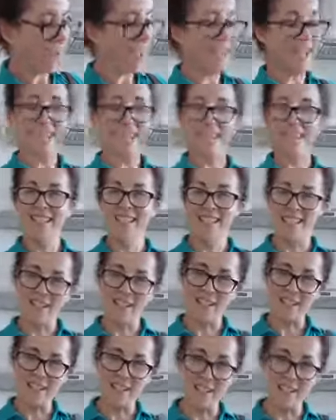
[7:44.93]
Okay,
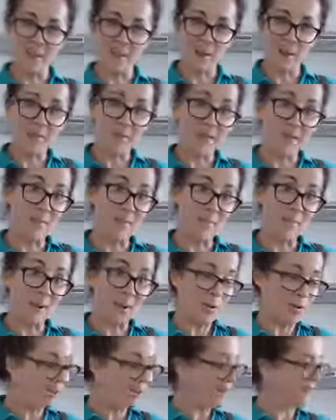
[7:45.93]
now it says scrape down the
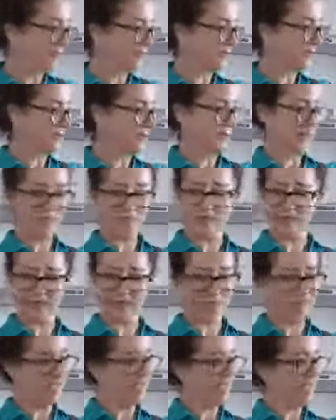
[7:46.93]
bowl. All right.